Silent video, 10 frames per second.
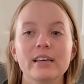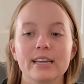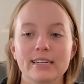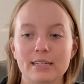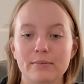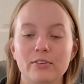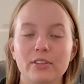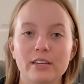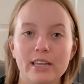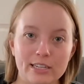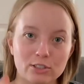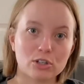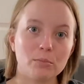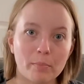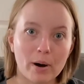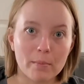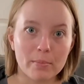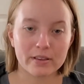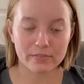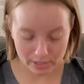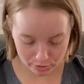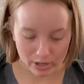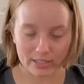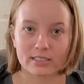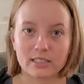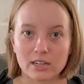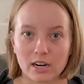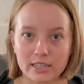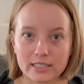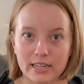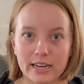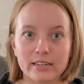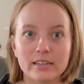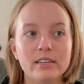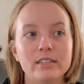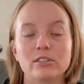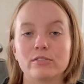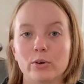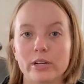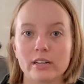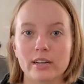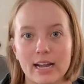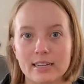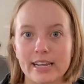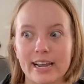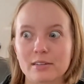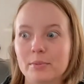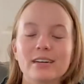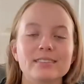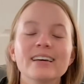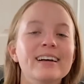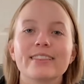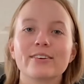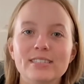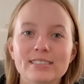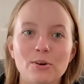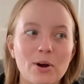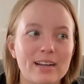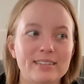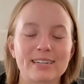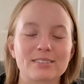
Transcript: except for the occasional bump if he tries to tuck his head to avoid contact, because there is no contact.